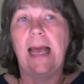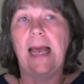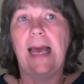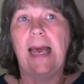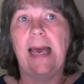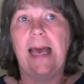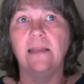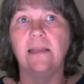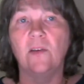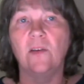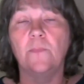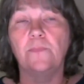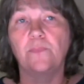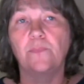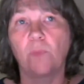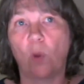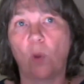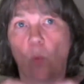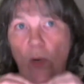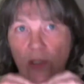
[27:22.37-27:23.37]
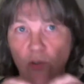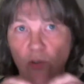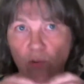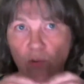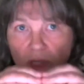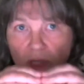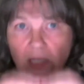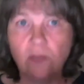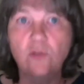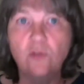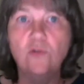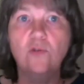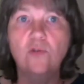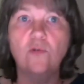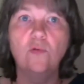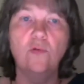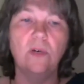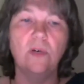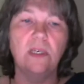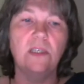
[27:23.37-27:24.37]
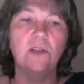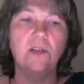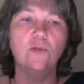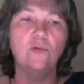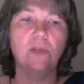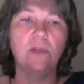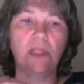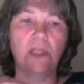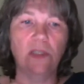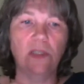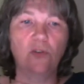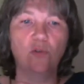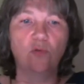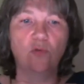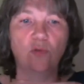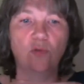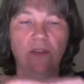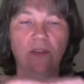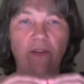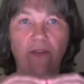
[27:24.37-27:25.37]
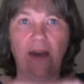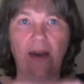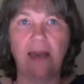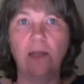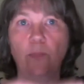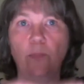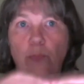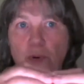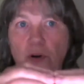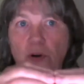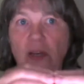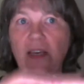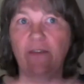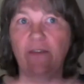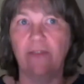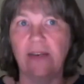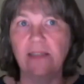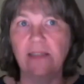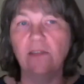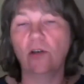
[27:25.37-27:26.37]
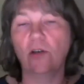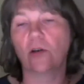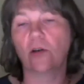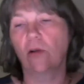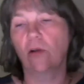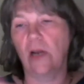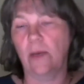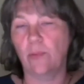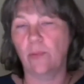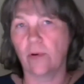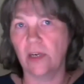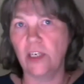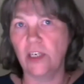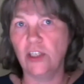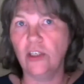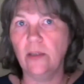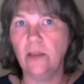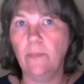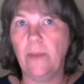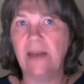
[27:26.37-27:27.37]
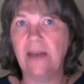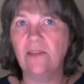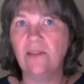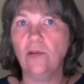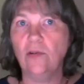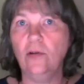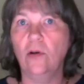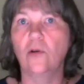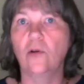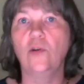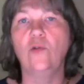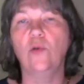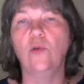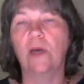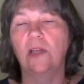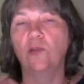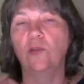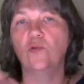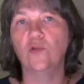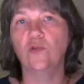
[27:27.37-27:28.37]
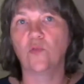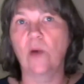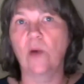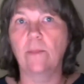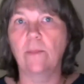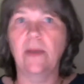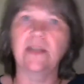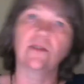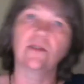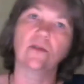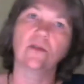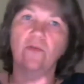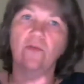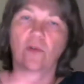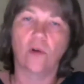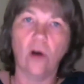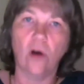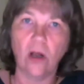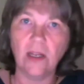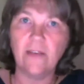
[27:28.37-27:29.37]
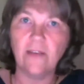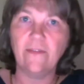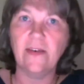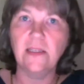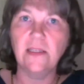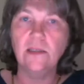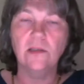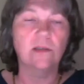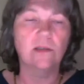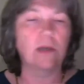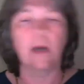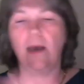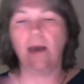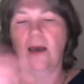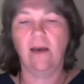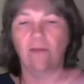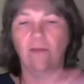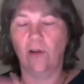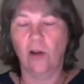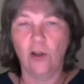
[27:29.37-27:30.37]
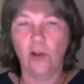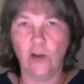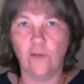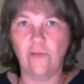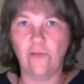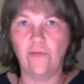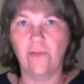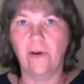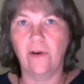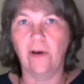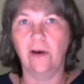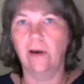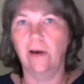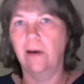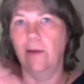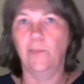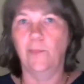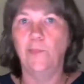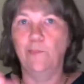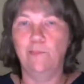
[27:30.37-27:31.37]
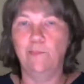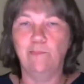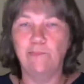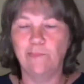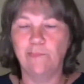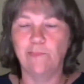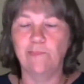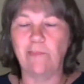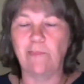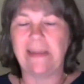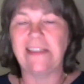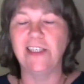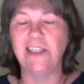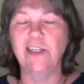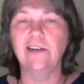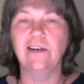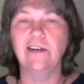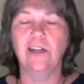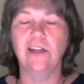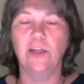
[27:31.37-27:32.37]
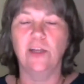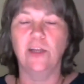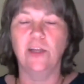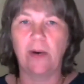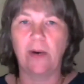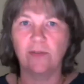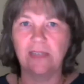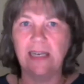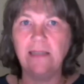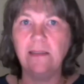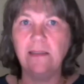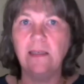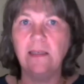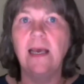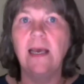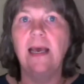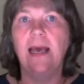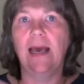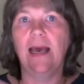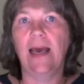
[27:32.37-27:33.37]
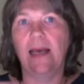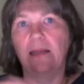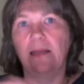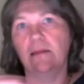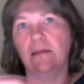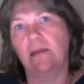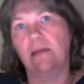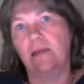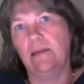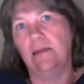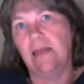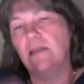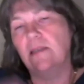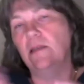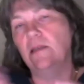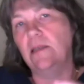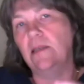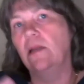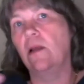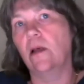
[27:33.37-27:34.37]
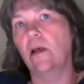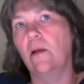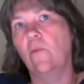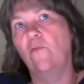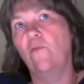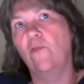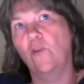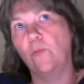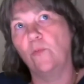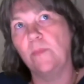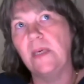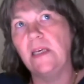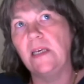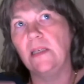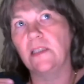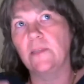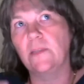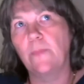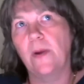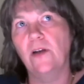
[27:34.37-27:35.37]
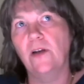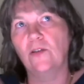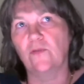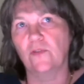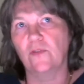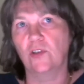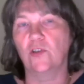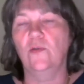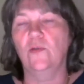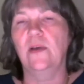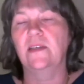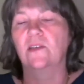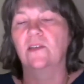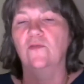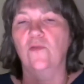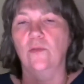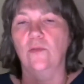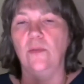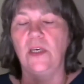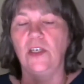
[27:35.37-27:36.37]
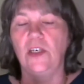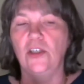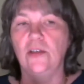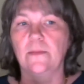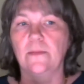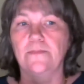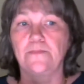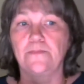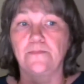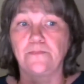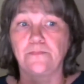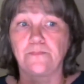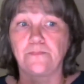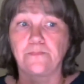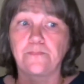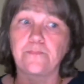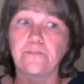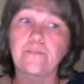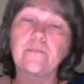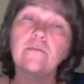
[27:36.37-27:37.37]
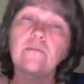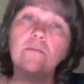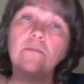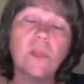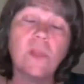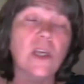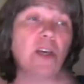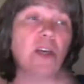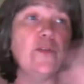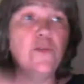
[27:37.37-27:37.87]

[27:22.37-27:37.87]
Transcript: And what you need to do is you need to define per event a collaboration pattern, or you can use one pattern for all events. I have a lot of material about that. And that's then, for me, it's part of the transformation. If